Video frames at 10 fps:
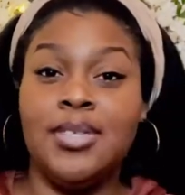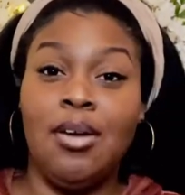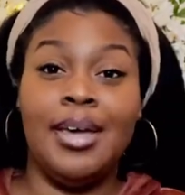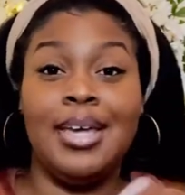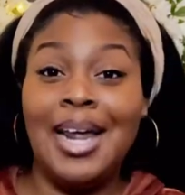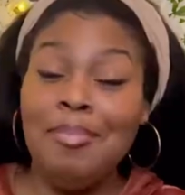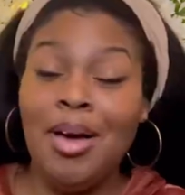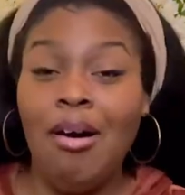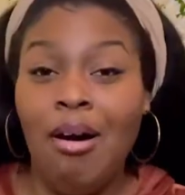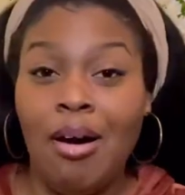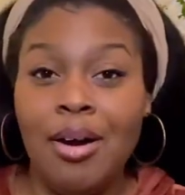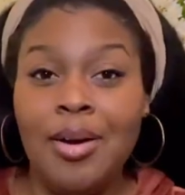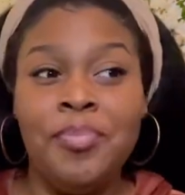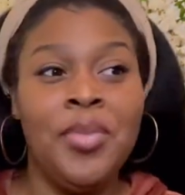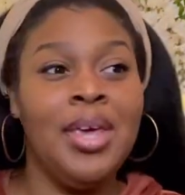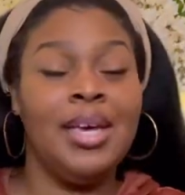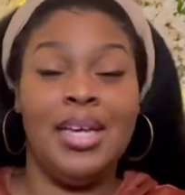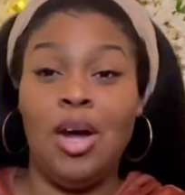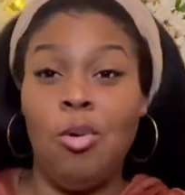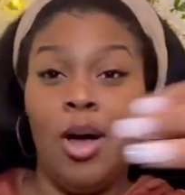So I get out of my car
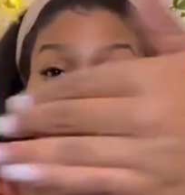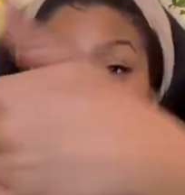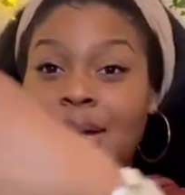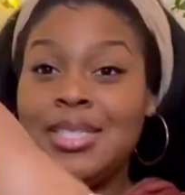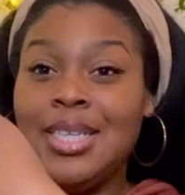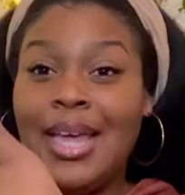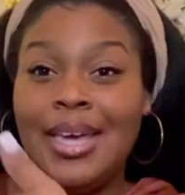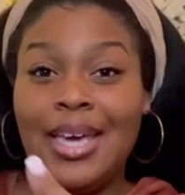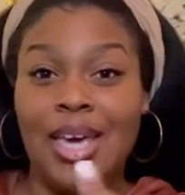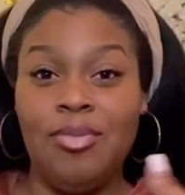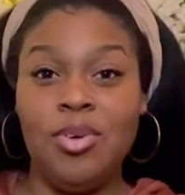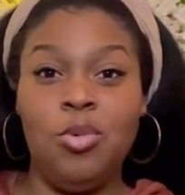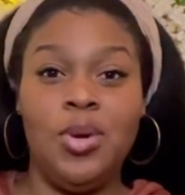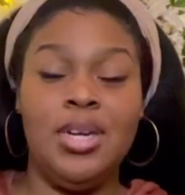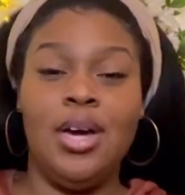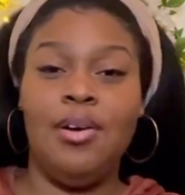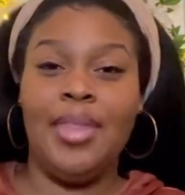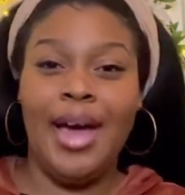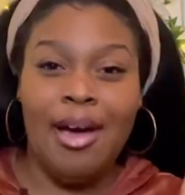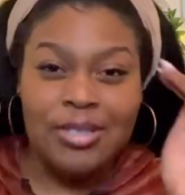and I walk around to like every window in
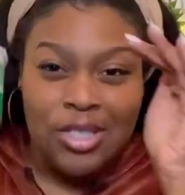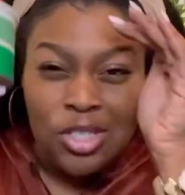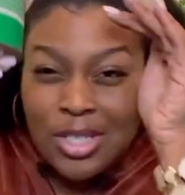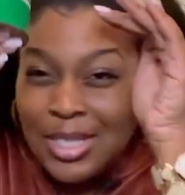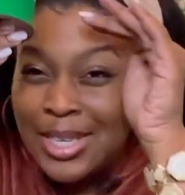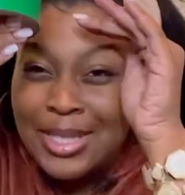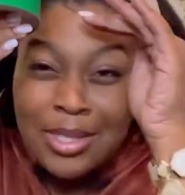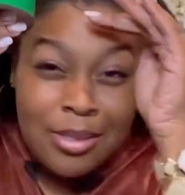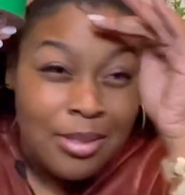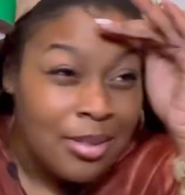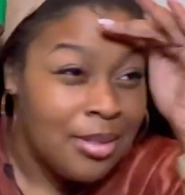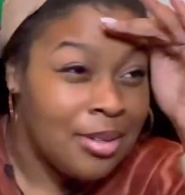the house and just get to